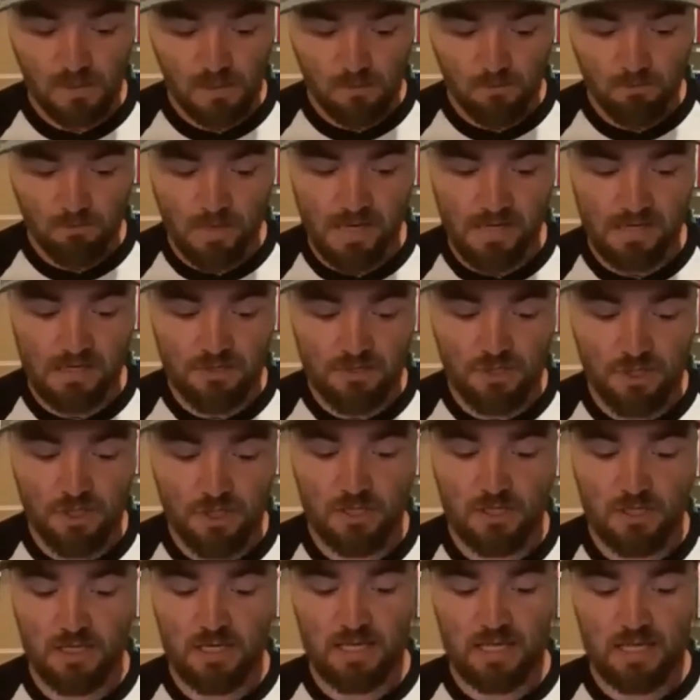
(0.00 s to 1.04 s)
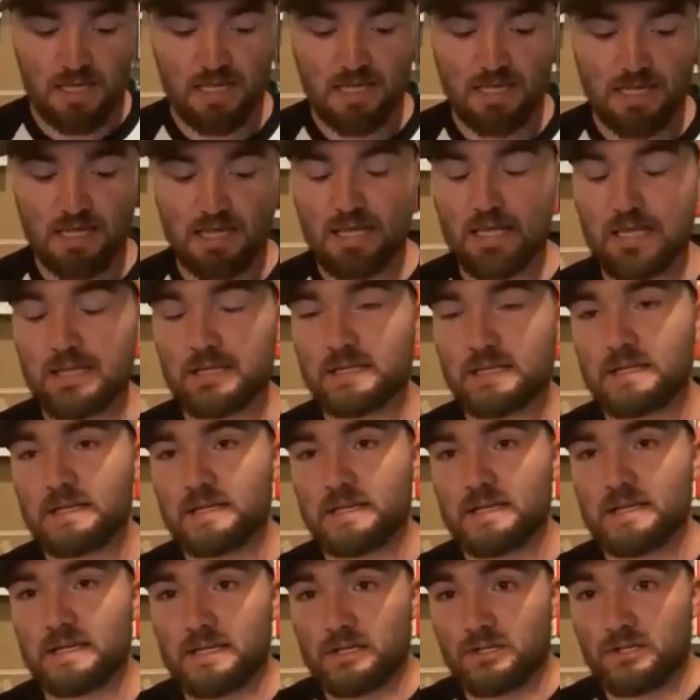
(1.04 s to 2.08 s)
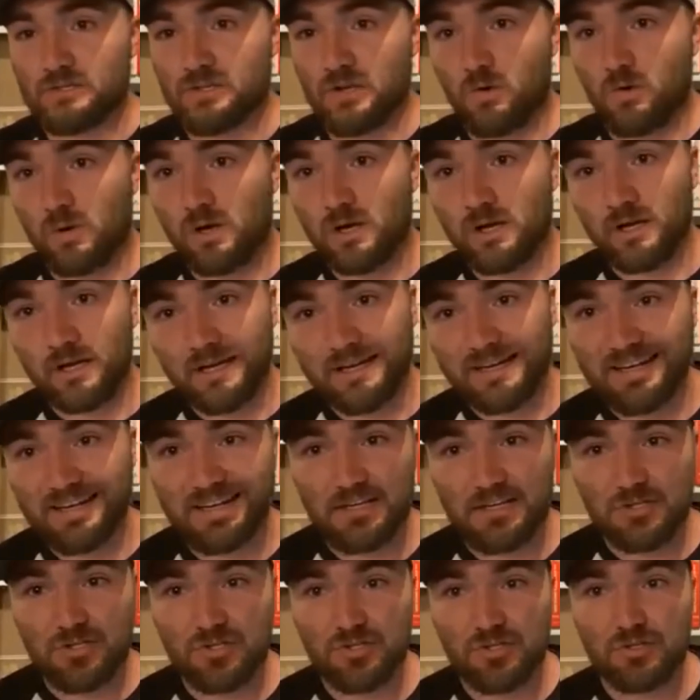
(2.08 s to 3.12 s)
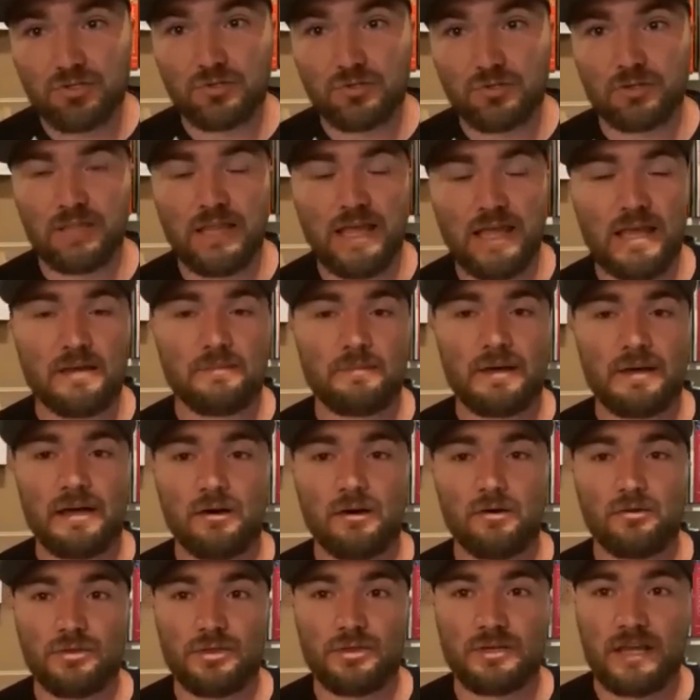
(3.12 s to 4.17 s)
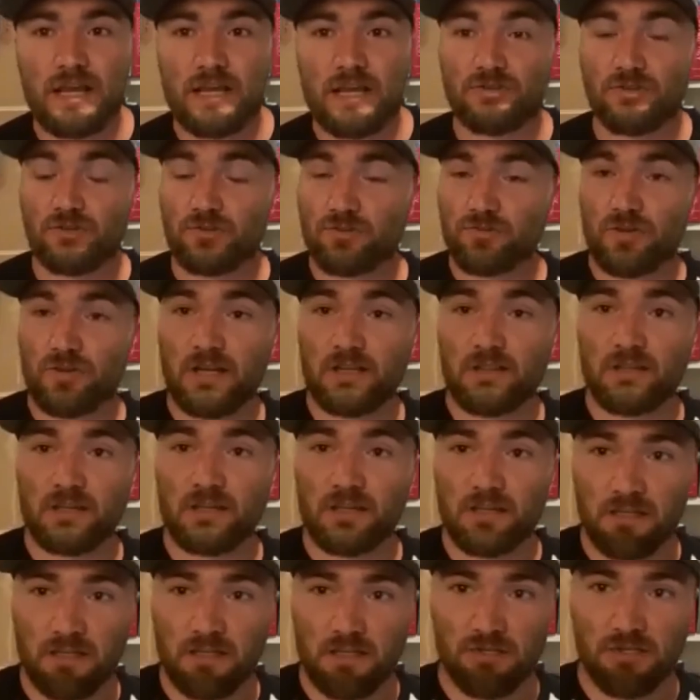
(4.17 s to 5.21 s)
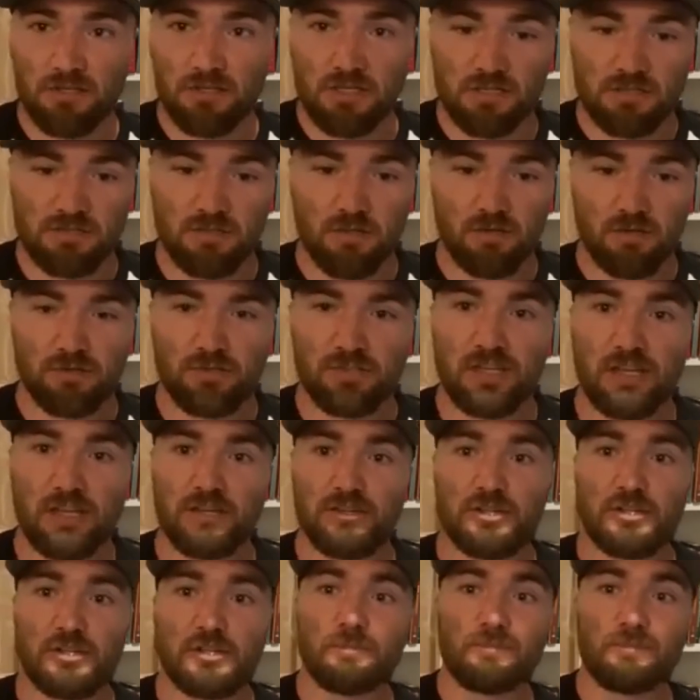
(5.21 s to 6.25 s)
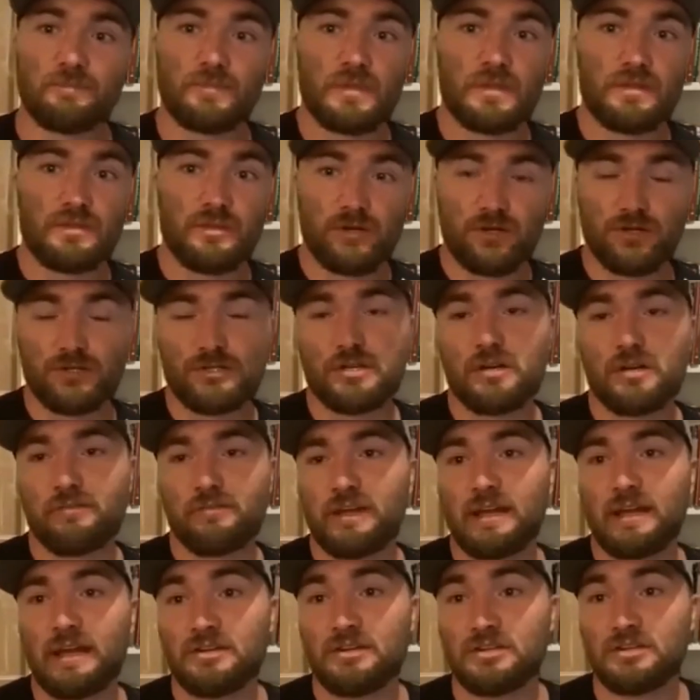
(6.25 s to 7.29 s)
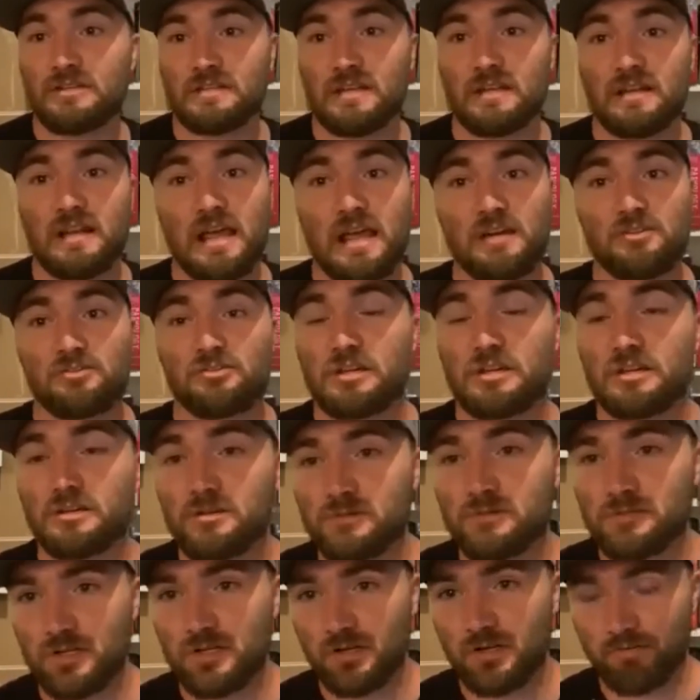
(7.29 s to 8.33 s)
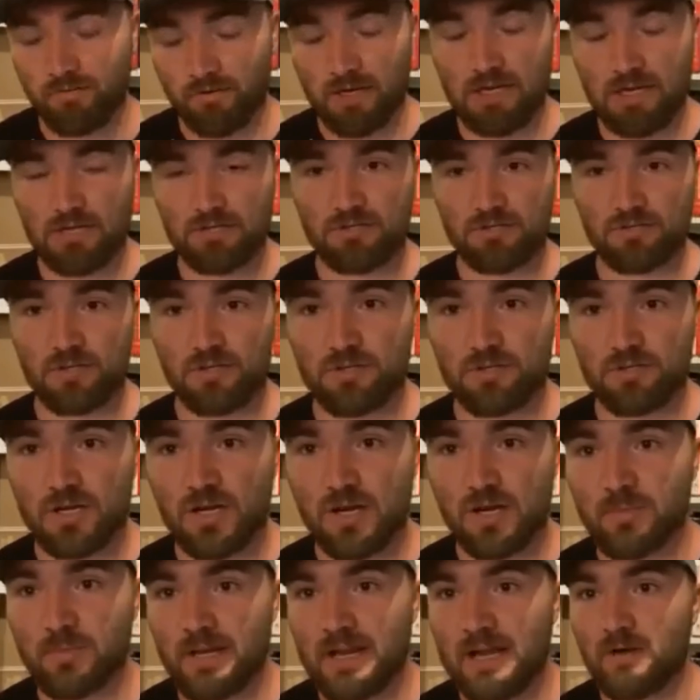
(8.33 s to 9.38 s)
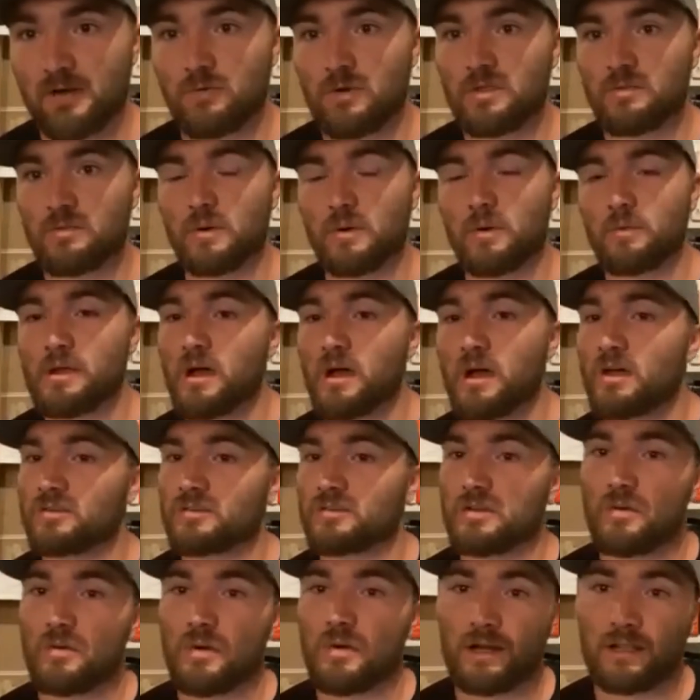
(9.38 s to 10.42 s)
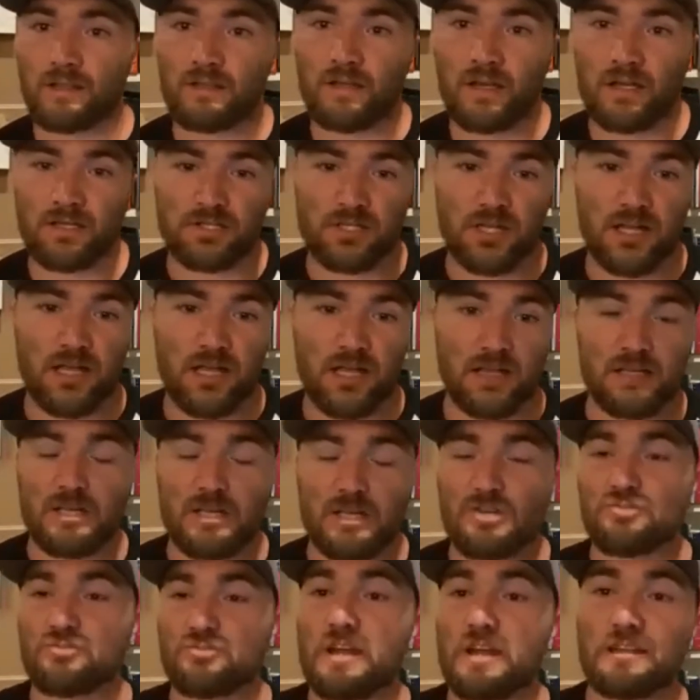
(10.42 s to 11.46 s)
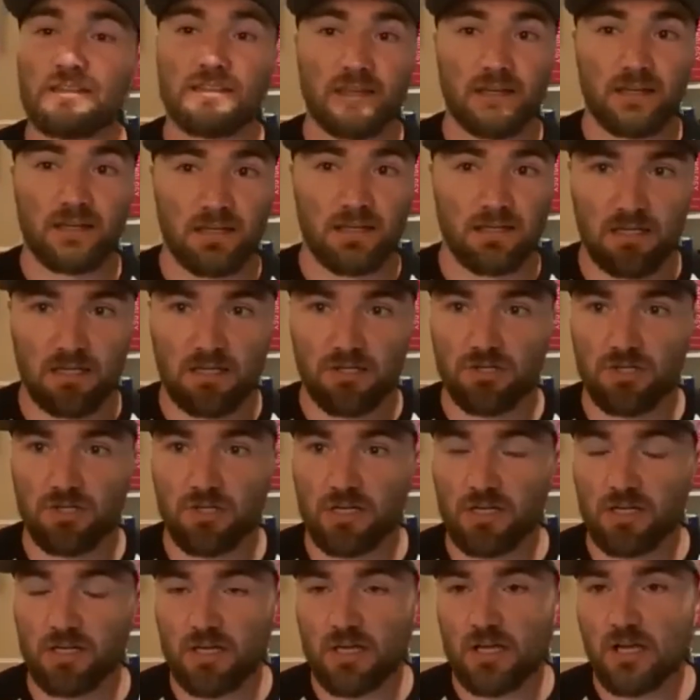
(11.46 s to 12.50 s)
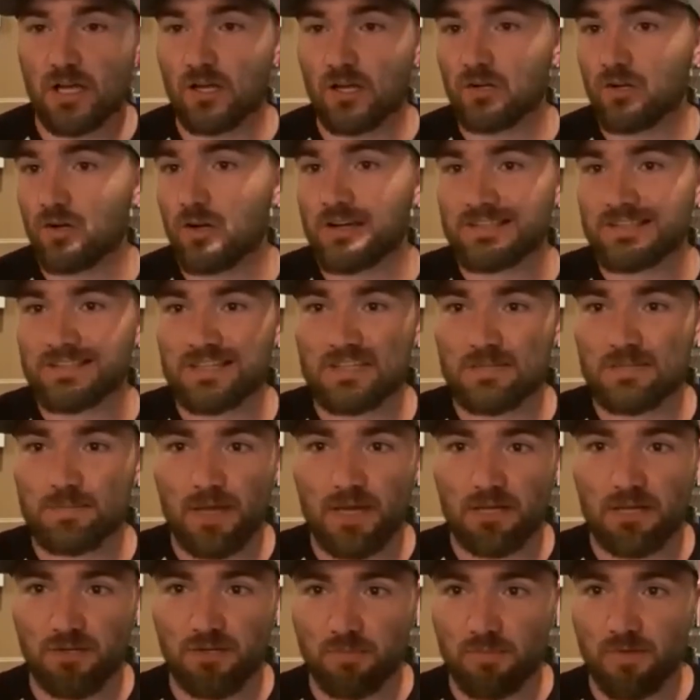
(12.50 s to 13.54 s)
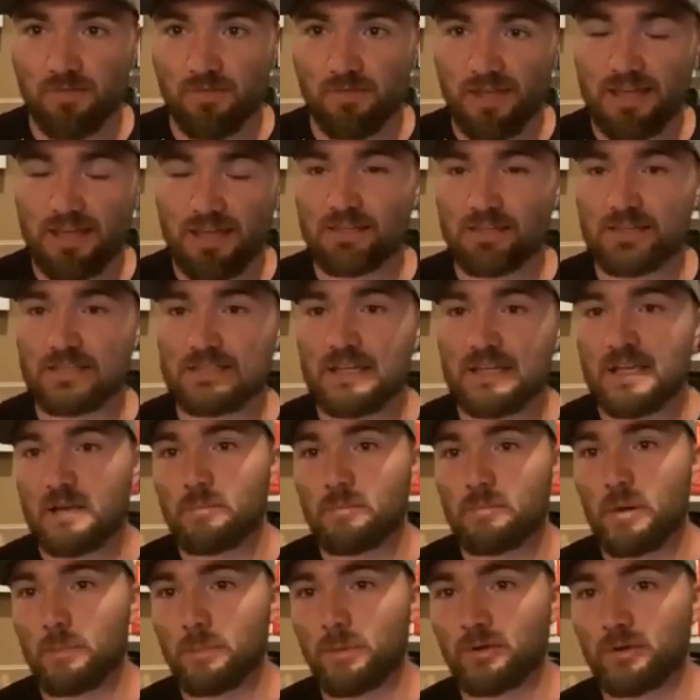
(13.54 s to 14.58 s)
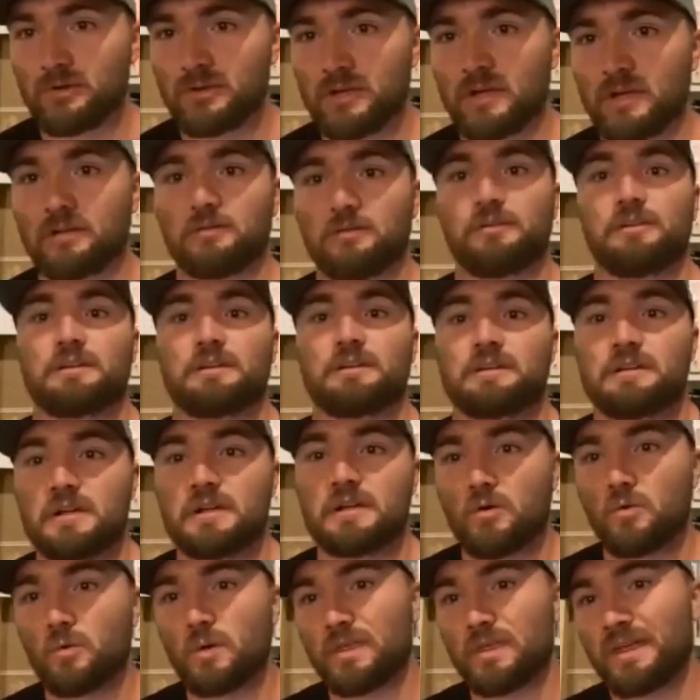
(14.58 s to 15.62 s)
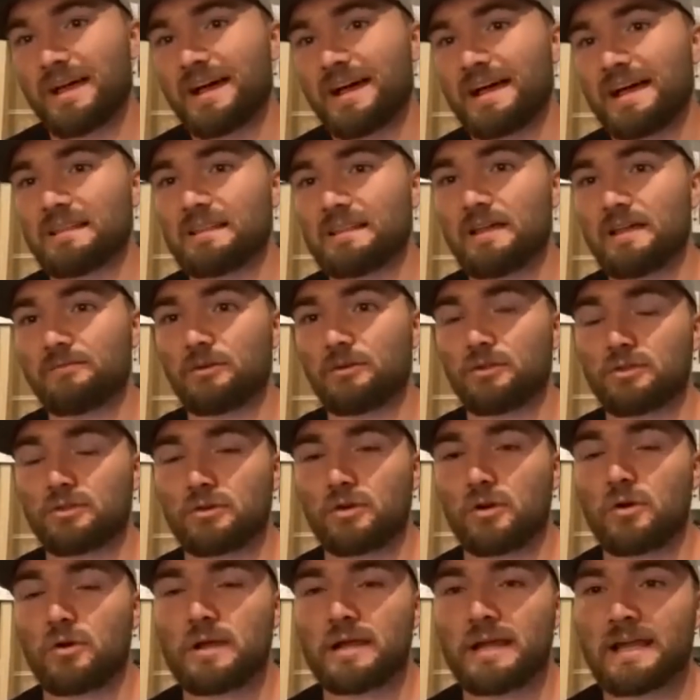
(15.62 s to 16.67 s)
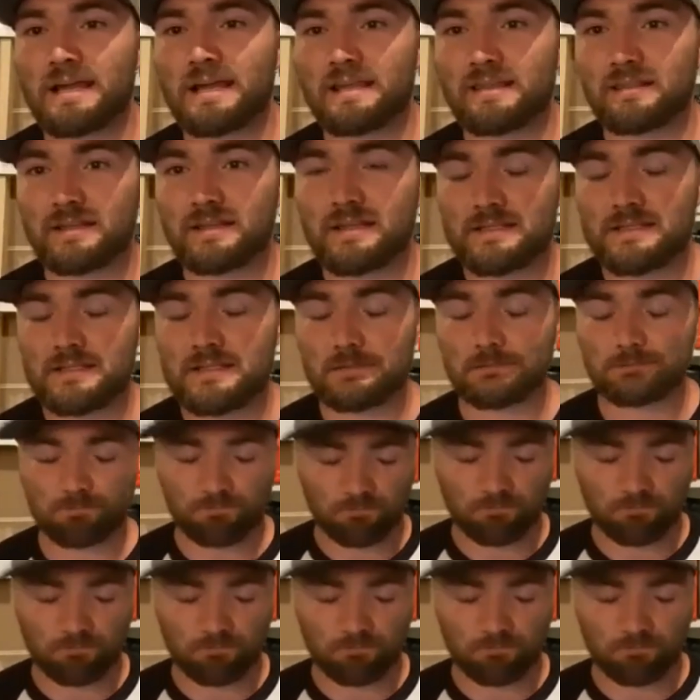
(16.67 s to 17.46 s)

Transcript: manager. And so we're going to get into a lot about the National Strength and Conditioning Association, their certifications and actually a new certification that they're coming out with. But we also want to touch on strength and conditioning across the spectrum of athletes, but particularly with high level throwing athletes.